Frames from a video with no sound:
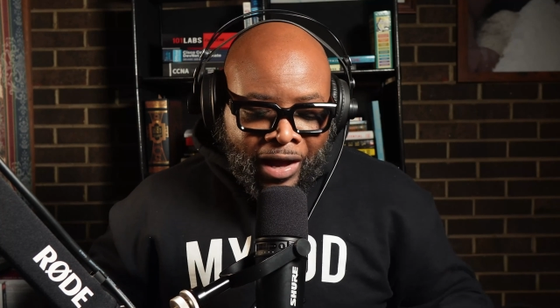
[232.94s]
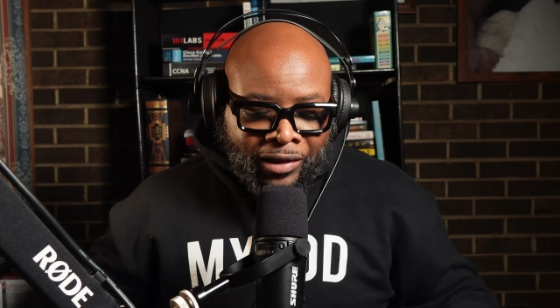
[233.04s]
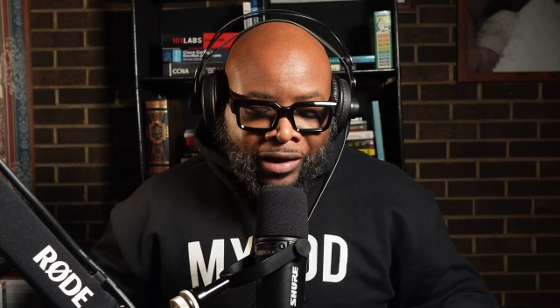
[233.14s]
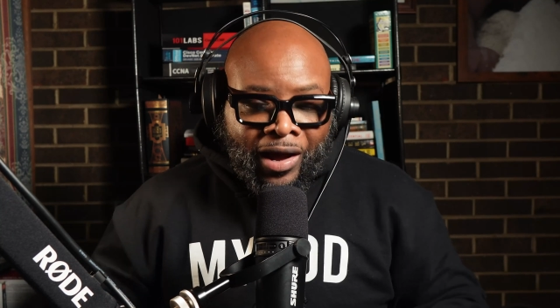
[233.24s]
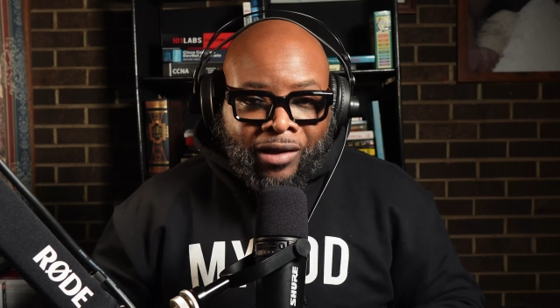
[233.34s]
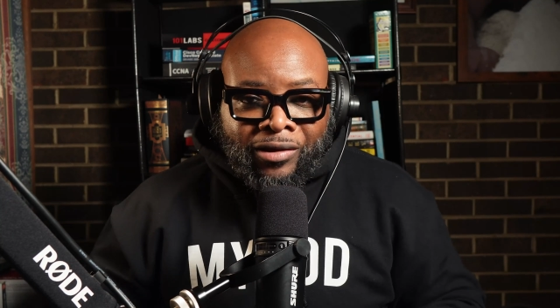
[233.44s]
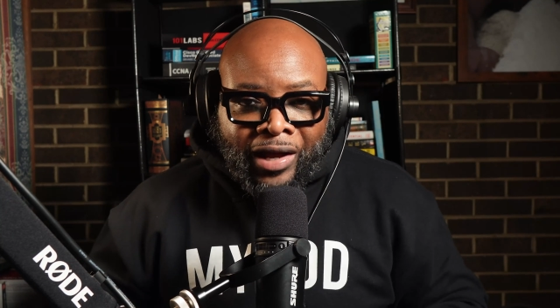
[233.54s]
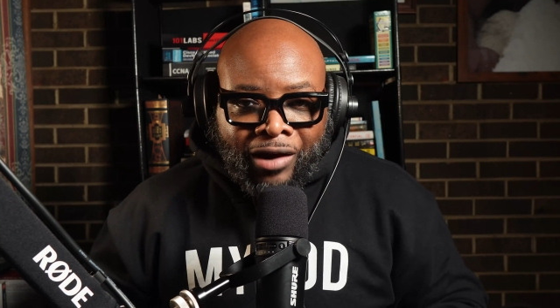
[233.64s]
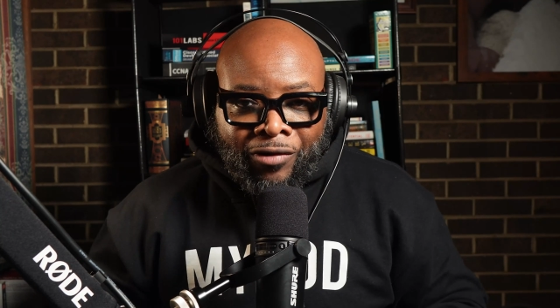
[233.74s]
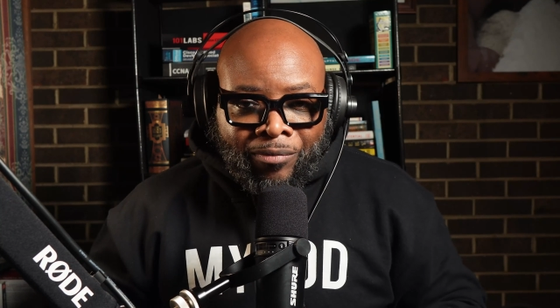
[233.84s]
I think all of
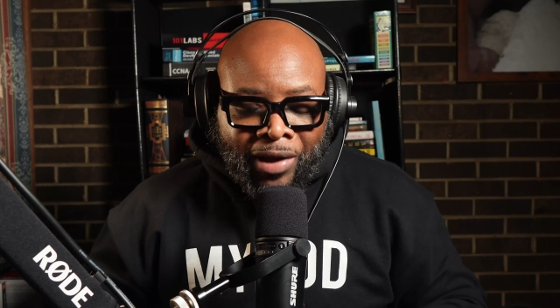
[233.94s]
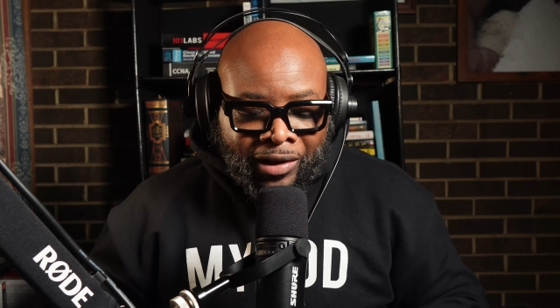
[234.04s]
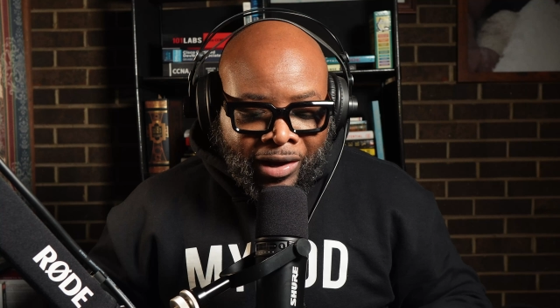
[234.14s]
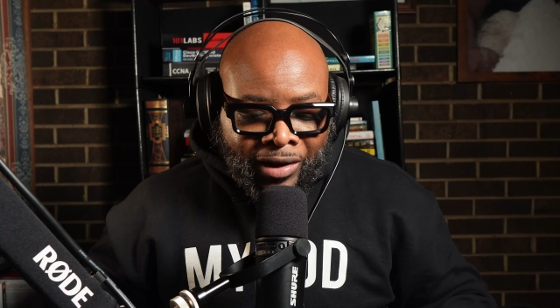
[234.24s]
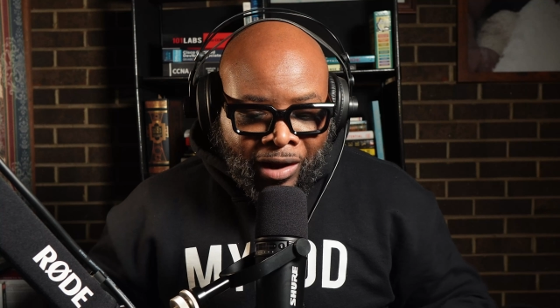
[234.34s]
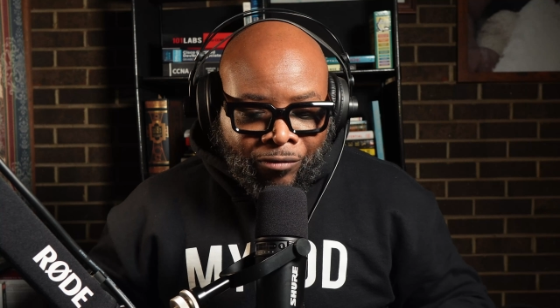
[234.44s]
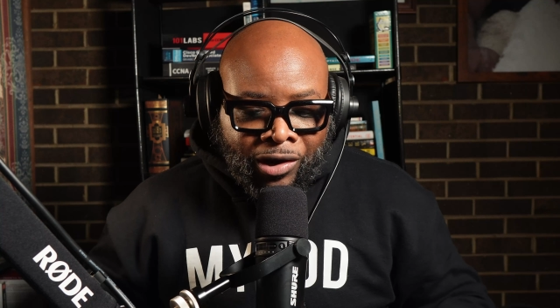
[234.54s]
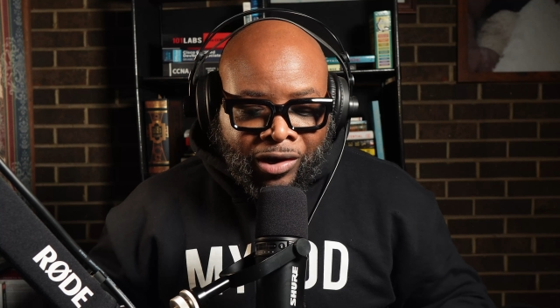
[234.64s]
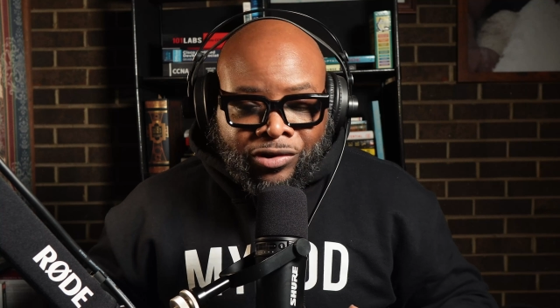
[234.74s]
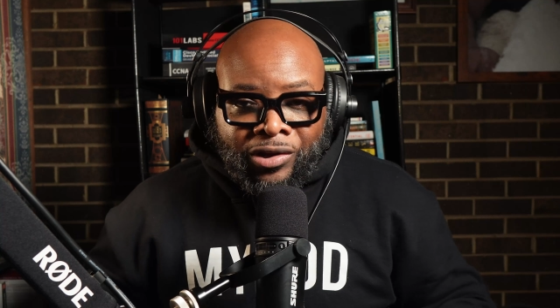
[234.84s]
that will make that
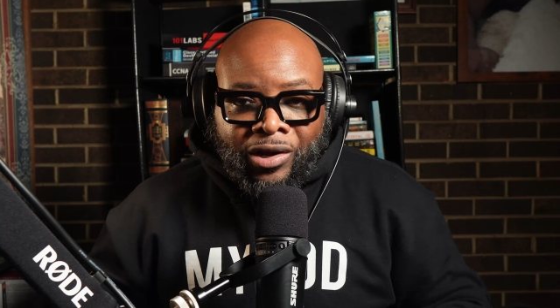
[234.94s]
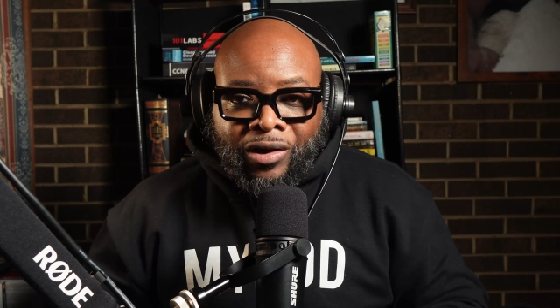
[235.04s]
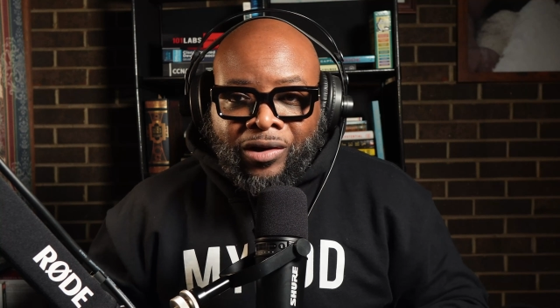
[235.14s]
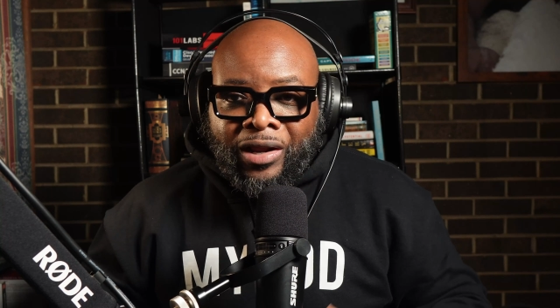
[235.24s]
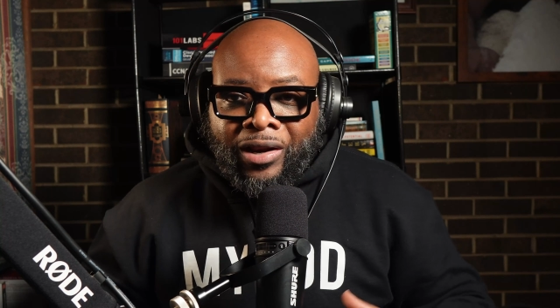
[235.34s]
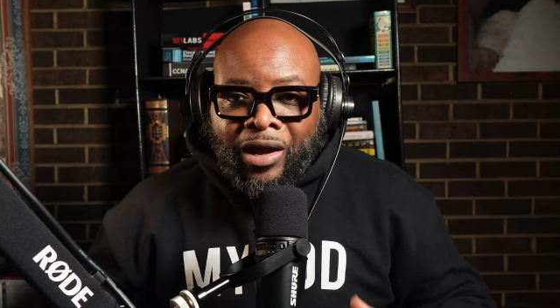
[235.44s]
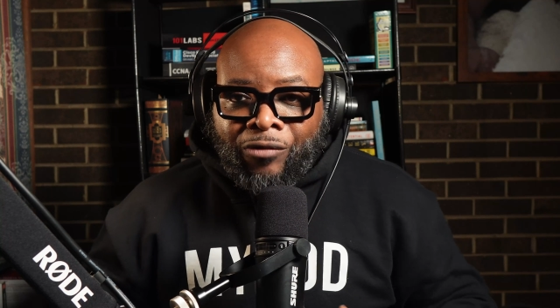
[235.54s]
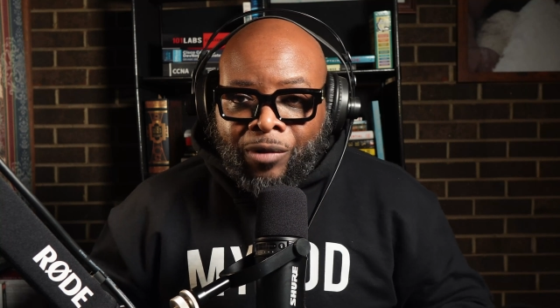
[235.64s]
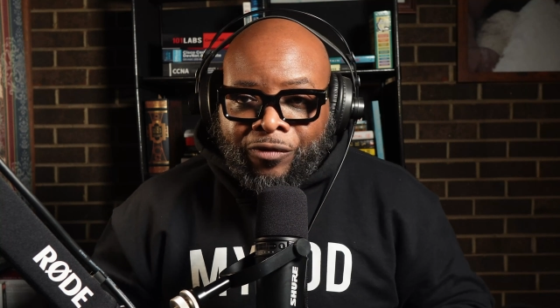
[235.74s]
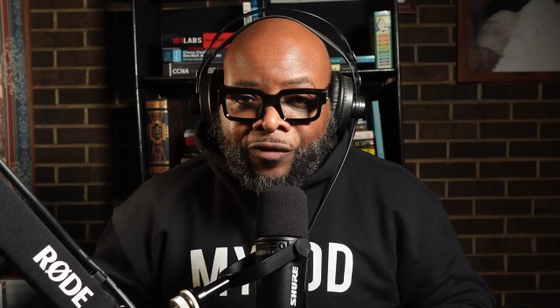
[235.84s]
network engineer or that
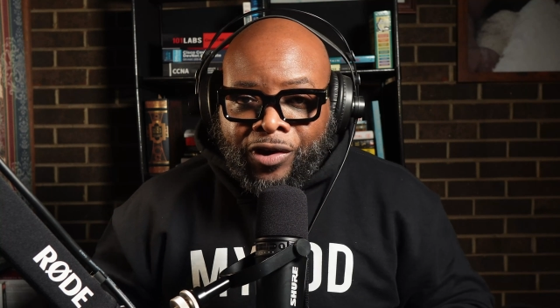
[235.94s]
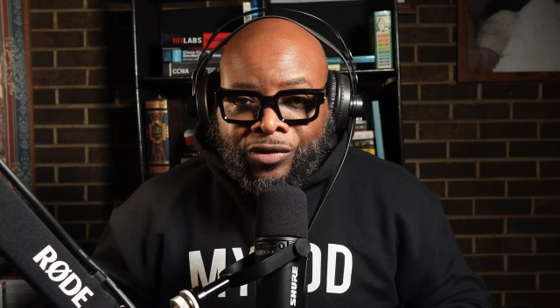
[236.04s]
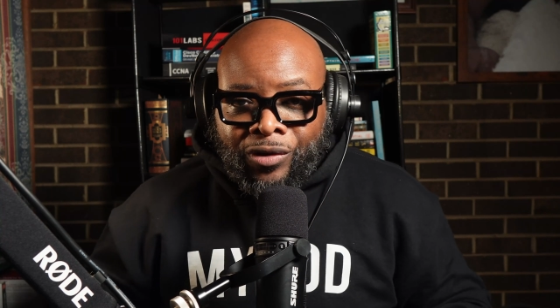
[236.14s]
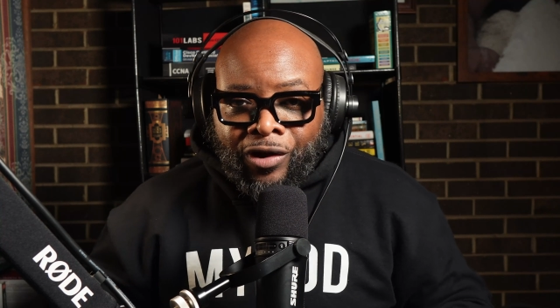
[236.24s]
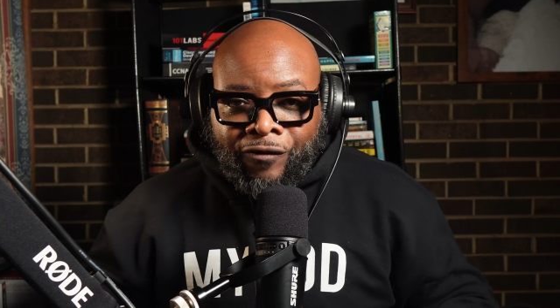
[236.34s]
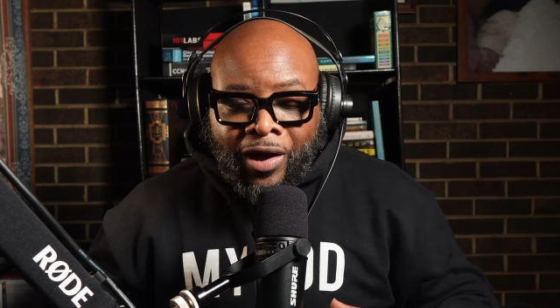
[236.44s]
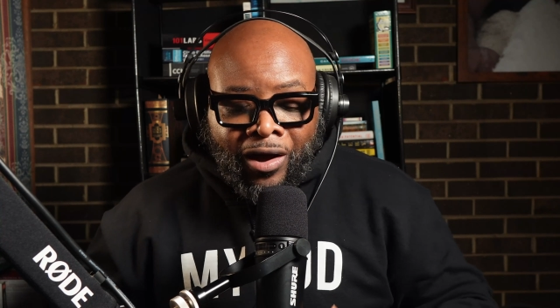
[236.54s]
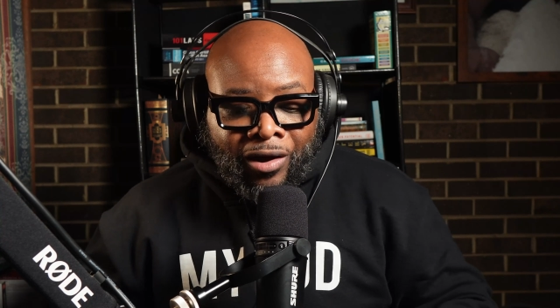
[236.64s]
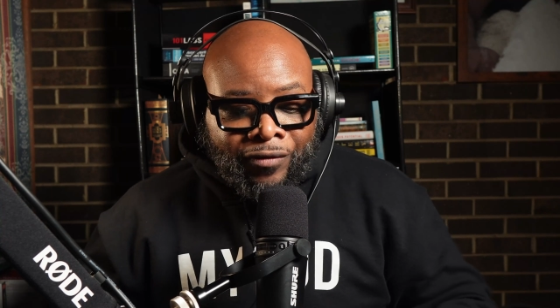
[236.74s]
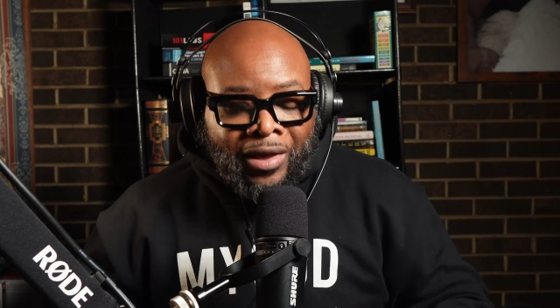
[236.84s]
network professional
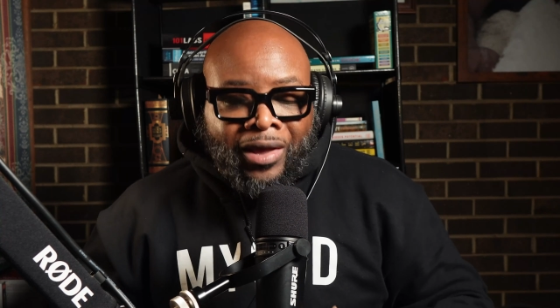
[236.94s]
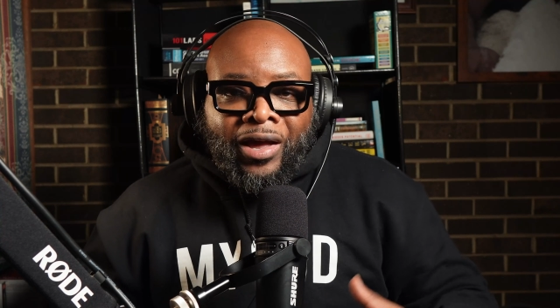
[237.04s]
evolve